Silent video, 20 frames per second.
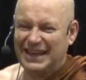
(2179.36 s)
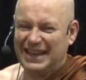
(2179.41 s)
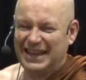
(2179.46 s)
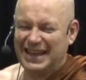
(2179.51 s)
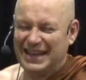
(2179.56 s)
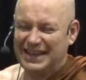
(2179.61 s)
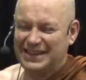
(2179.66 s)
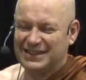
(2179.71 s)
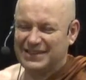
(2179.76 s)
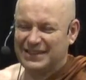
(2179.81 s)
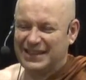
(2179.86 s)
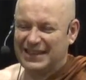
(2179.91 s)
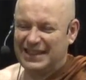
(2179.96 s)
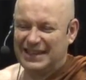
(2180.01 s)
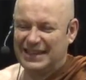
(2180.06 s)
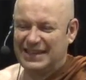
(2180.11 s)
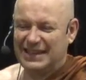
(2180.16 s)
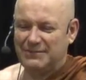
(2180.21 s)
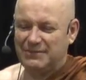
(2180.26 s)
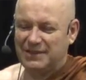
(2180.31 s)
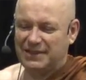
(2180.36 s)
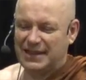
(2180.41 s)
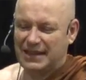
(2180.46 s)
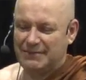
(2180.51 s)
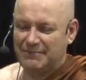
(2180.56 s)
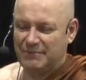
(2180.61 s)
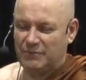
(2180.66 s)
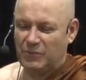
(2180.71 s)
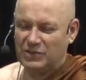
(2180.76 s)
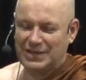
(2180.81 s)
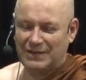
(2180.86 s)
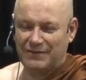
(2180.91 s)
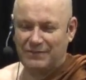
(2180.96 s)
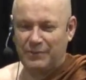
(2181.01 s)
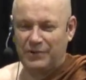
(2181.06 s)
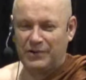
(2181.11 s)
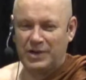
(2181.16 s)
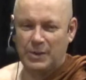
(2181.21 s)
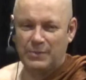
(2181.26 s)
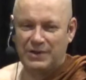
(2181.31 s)
yeah, so he, he beca- must have
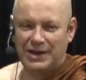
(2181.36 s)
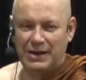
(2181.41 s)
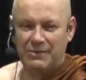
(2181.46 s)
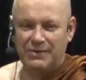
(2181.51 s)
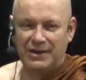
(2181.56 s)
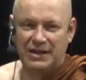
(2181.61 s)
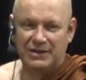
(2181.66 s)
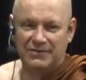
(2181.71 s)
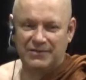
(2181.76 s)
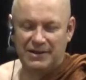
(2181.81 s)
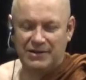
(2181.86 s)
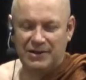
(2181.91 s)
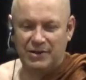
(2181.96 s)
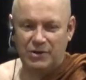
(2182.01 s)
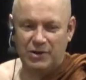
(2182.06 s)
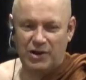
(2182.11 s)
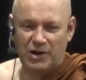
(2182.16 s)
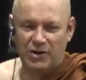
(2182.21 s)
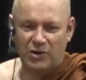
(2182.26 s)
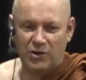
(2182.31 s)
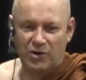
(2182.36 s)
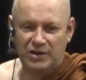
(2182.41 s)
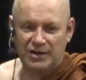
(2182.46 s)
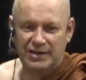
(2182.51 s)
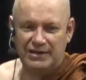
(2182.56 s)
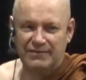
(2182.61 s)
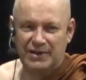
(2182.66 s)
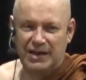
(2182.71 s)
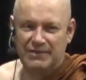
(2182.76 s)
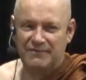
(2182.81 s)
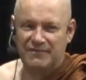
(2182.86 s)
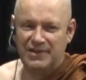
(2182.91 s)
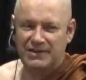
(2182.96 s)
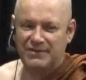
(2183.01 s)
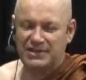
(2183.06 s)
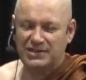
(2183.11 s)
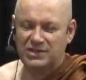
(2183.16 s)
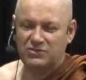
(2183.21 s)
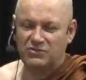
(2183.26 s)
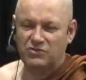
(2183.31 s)
become an arahant very early on and have
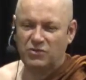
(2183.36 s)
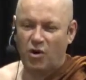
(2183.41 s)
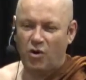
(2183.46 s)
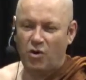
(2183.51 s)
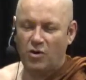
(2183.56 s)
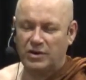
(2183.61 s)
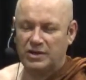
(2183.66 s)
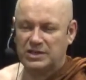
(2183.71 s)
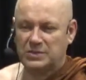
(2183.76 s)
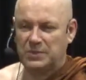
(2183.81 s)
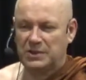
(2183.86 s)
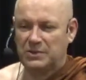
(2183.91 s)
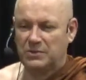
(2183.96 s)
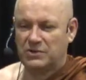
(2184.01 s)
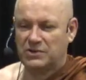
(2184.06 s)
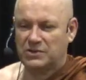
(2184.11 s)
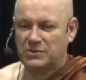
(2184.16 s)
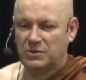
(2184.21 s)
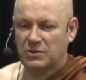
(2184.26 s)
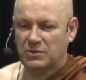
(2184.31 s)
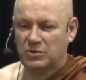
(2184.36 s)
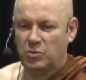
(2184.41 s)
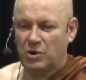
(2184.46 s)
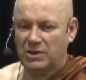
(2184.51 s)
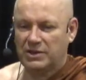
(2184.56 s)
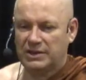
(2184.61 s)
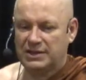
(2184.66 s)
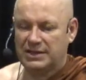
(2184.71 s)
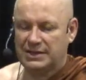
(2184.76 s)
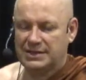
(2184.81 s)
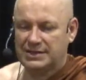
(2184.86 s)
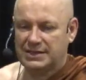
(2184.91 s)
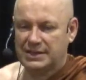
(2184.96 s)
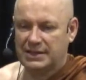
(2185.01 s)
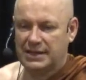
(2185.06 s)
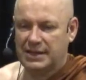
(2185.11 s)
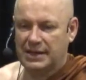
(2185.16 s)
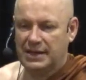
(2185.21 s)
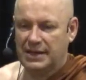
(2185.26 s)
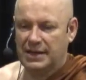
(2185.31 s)
very strong spiritual qualities.
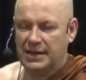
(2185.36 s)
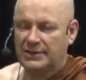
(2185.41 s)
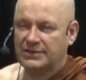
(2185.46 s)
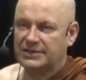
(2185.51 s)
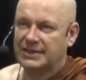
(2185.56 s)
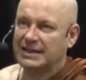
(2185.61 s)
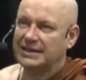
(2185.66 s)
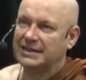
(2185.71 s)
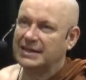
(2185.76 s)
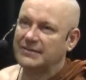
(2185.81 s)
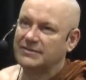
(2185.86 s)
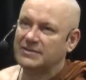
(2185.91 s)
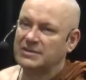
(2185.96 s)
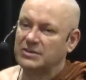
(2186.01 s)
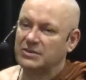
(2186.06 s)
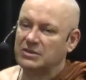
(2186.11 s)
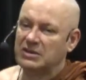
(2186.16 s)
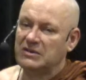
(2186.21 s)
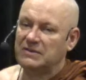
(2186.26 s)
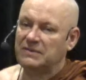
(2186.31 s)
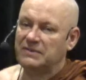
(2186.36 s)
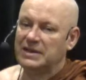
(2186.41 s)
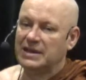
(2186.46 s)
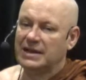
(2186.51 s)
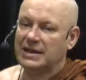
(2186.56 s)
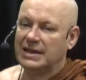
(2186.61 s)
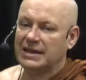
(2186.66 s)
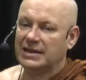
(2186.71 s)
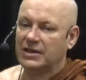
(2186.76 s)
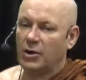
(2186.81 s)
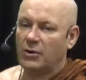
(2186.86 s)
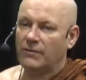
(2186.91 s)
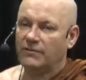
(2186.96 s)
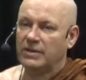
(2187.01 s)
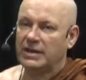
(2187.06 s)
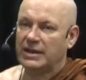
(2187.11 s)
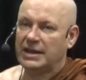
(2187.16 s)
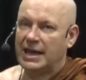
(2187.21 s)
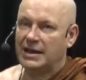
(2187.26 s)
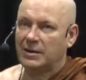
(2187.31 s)
So that gives you a feeling of
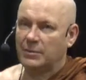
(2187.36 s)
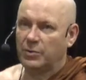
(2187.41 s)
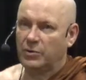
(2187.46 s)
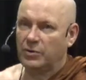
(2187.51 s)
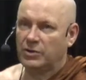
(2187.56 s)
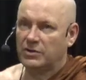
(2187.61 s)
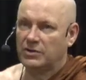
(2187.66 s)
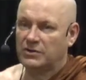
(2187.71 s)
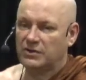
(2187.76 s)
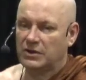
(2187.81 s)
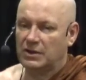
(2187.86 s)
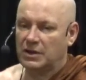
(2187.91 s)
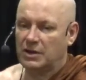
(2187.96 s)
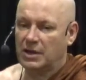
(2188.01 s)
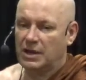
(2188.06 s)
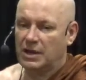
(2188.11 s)
the endpoint.